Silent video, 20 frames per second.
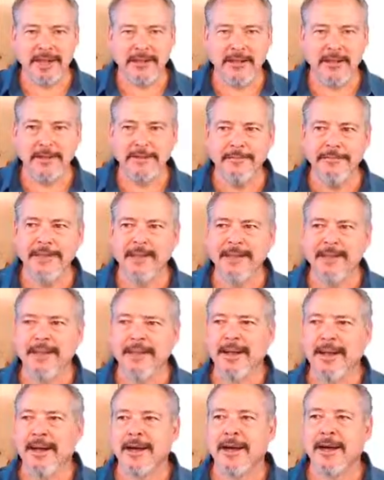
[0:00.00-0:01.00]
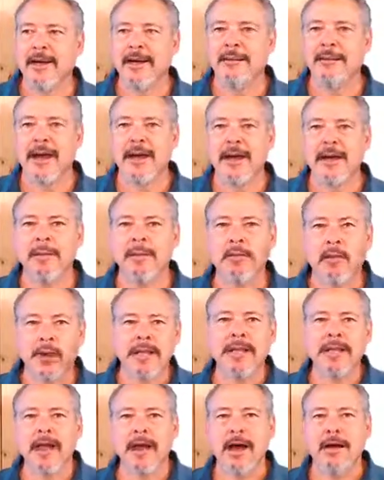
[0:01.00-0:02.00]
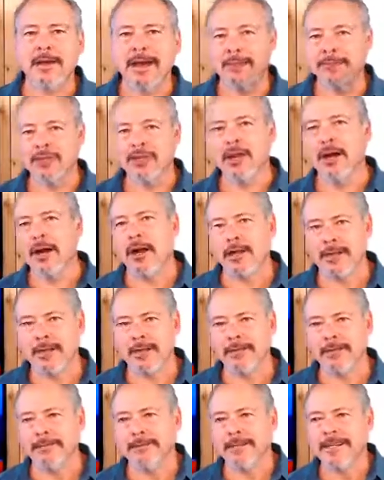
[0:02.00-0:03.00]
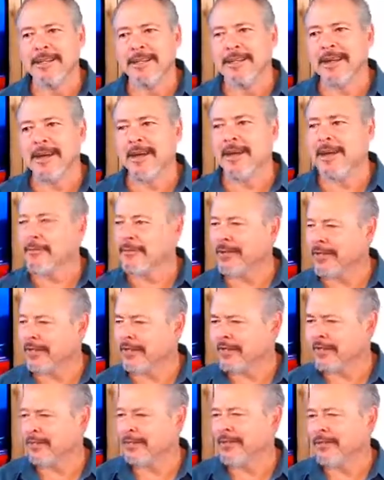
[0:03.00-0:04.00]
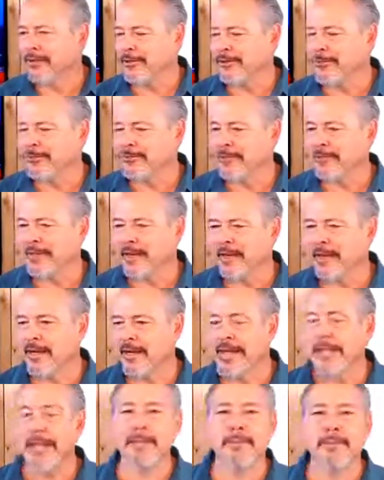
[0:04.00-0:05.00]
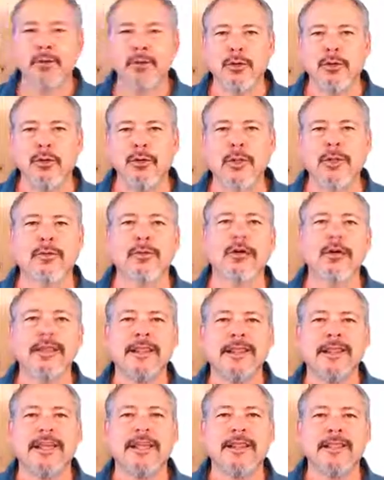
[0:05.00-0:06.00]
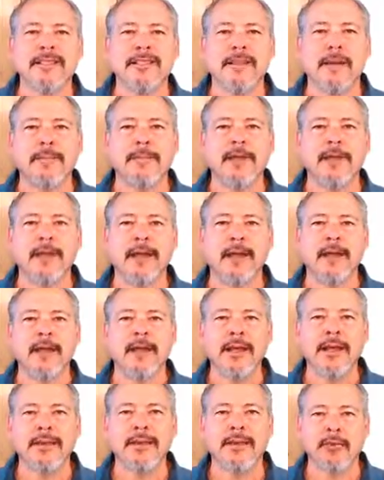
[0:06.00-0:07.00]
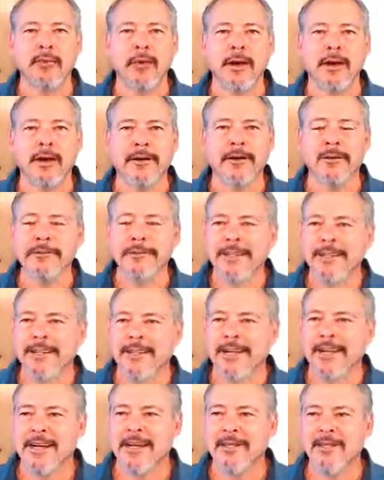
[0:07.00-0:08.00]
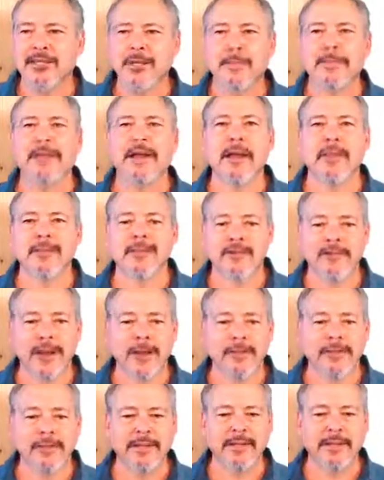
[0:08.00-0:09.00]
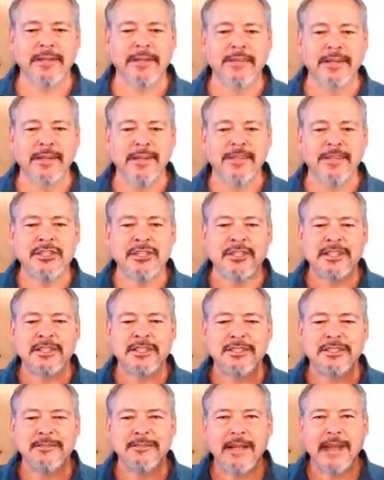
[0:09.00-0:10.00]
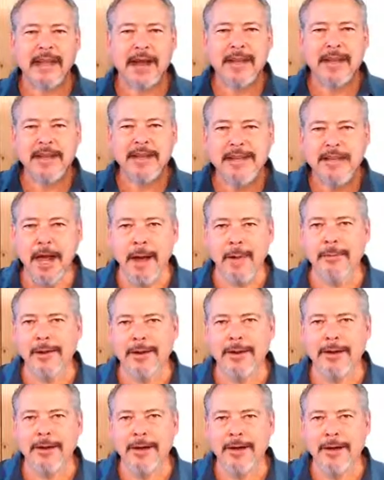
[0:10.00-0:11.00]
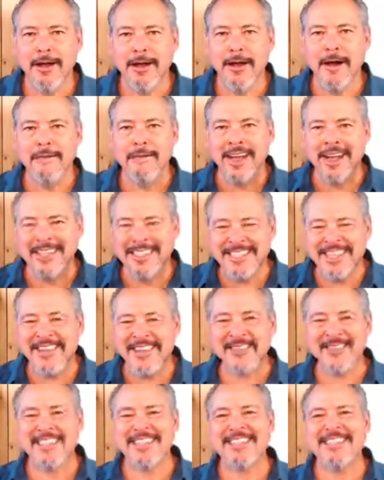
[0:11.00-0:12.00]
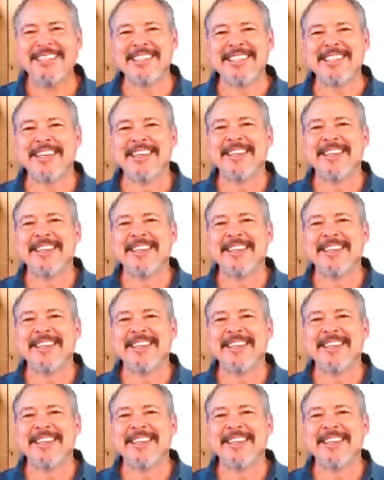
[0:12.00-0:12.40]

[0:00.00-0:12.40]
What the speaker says: line. I'm working out. I'm jogging. What else did we do? In the pool, throwing the kids up in the air into the water, jumping on the trampoline, just a number of activities